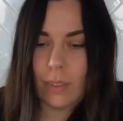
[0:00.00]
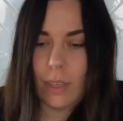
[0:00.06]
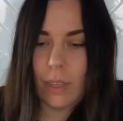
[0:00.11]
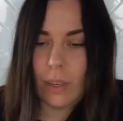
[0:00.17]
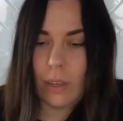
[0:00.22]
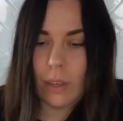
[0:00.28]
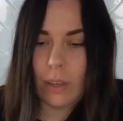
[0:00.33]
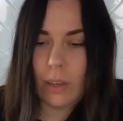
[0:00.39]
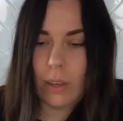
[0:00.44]

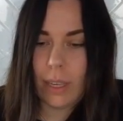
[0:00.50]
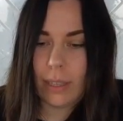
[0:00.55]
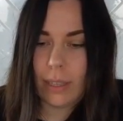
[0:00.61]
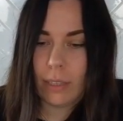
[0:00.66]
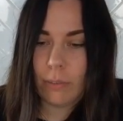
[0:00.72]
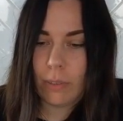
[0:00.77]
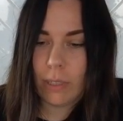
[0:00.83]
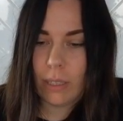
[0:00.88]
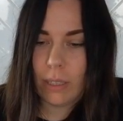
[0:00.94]
I
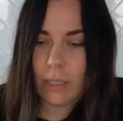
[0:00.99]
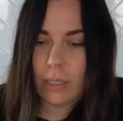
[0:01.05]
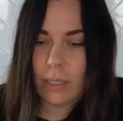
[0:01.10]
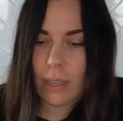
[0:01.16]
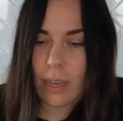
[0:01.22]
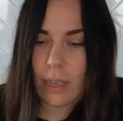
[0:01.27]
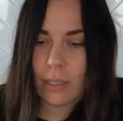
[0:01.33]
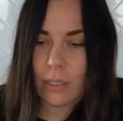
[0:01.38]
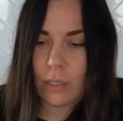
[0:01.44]
think vanilla
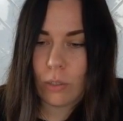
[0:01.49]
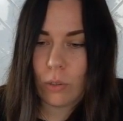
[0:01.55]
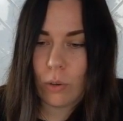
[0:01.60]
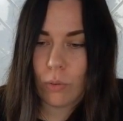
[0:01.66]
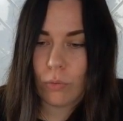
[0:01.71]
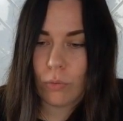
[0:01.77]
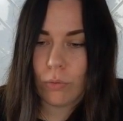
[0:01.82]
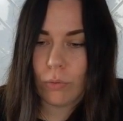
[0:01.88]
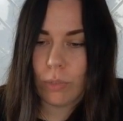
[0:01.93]
slice is
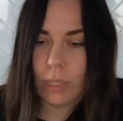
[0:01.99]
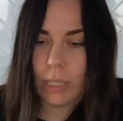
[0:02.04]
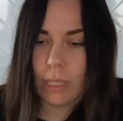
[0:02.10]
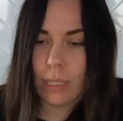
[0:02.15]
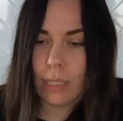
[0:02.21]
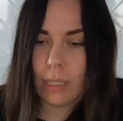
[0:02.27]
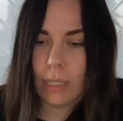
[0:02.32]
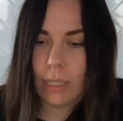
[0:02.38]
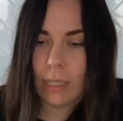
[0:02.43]
not
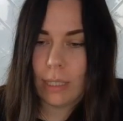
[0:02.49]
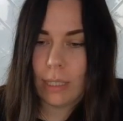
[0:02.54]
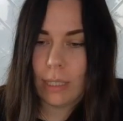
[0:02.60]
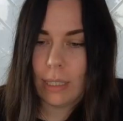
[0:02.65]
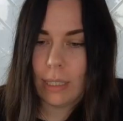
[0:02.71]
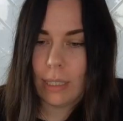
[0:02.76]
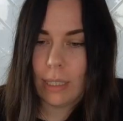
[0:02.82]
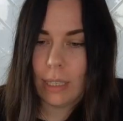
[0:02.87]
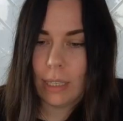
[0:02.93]

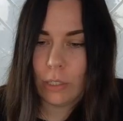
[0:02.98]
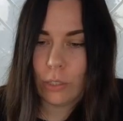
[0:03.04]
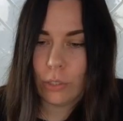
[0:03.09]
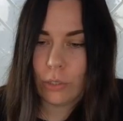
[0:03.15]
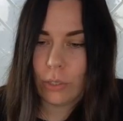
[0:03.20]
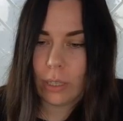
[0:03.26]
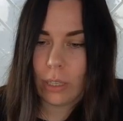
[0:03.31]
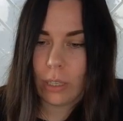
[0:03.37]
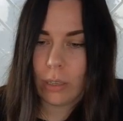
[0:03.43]
really
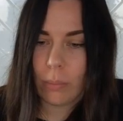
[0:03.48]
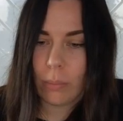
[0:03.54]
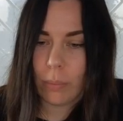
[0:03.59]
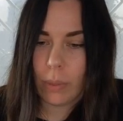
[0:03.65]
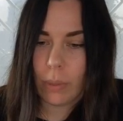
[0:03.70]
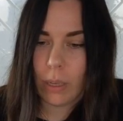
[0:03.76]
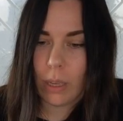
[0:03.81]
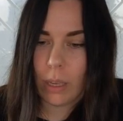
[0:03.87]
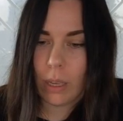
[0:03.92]
Australian,
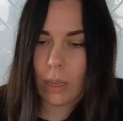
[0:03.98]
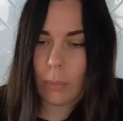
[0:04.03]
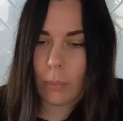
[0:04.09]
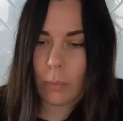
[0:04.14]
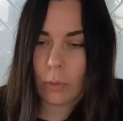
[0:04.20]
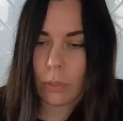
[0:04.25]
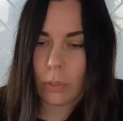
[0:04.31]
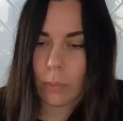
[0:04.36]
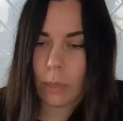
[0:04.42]
but
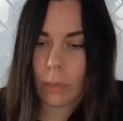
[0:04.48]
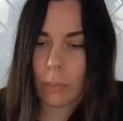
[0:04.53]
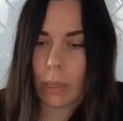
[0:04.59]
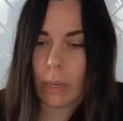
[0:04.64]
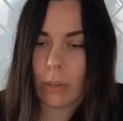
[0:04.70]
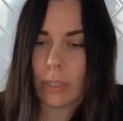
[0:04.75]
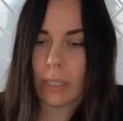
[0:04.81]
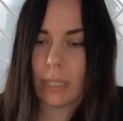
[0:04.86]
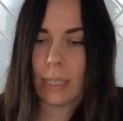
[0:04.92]
most common at bakeries.